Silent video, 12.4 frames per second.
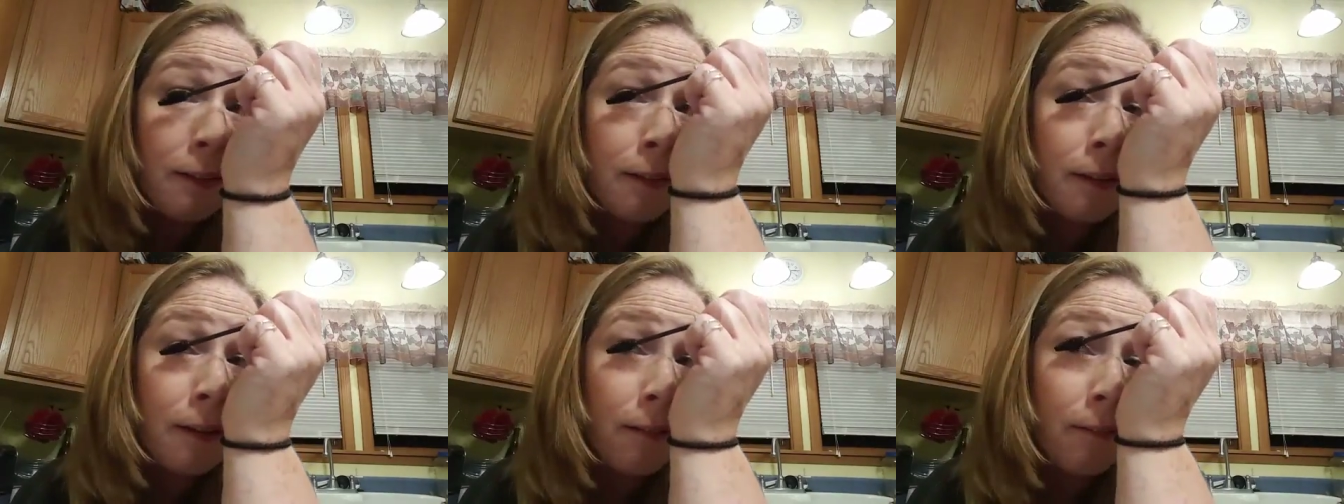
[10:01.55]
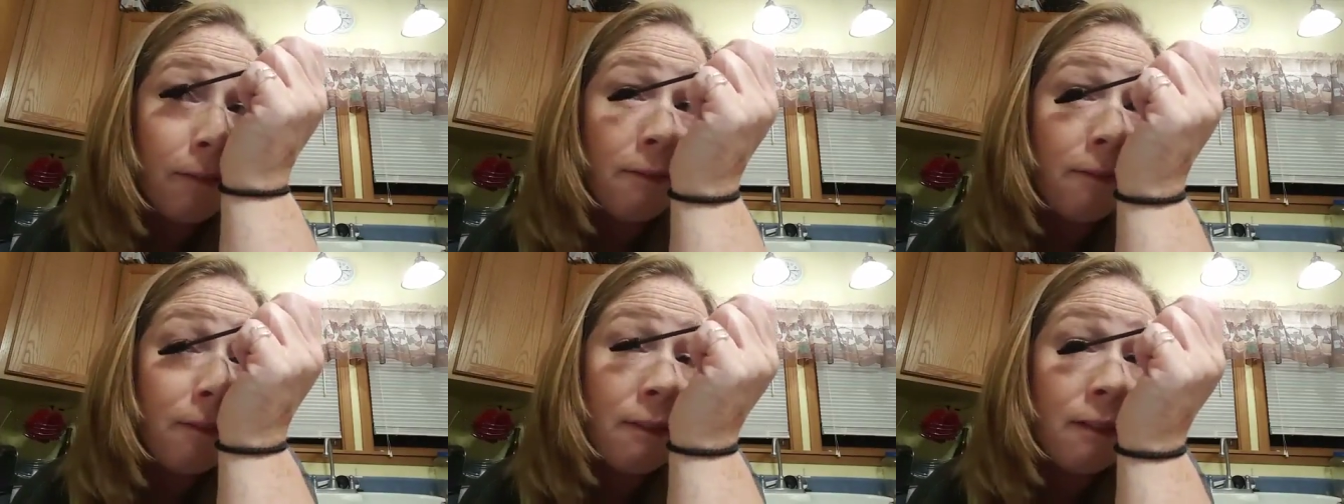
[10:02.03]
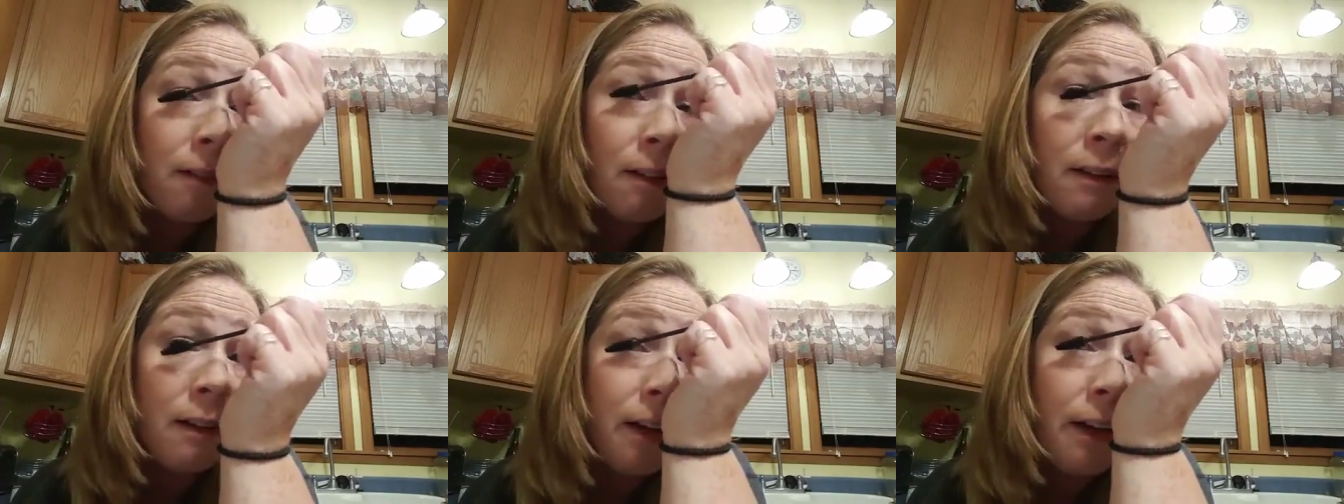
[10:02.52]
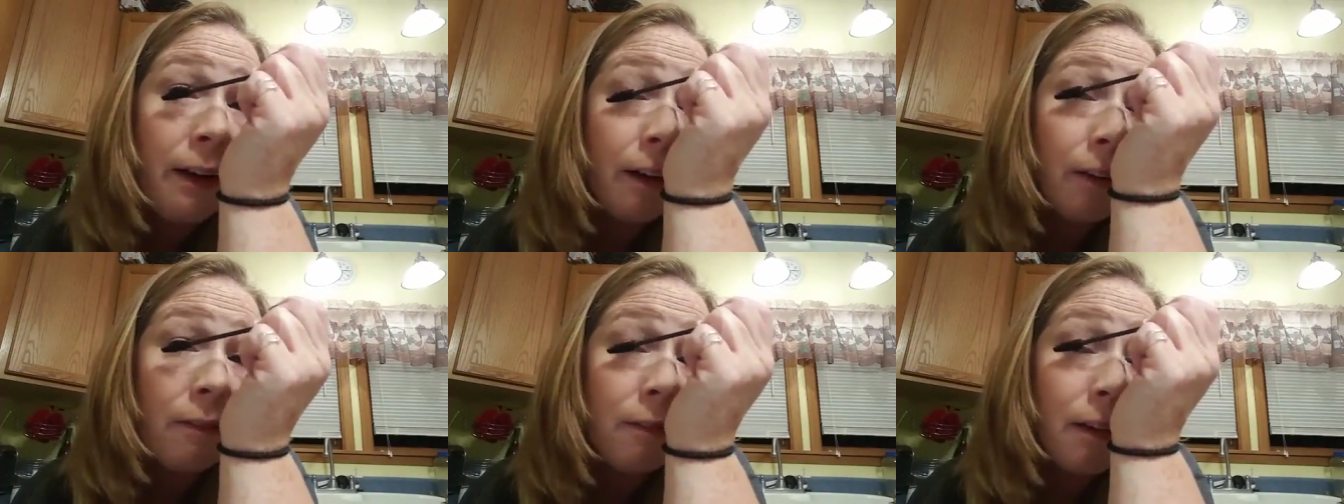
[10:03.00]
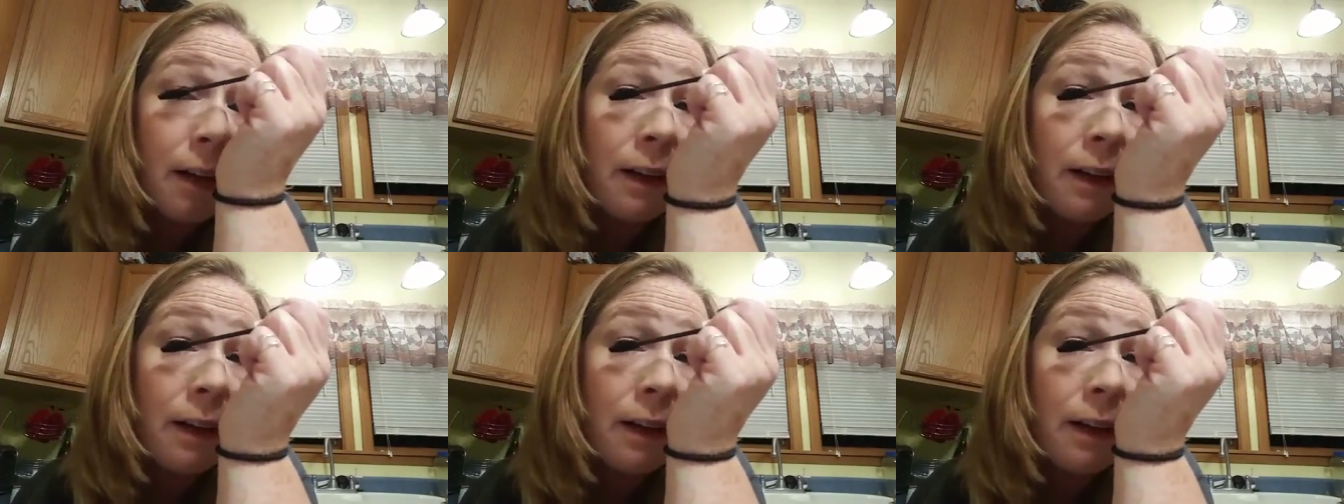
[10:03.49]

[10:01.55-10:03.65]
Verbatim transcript: So, you know, it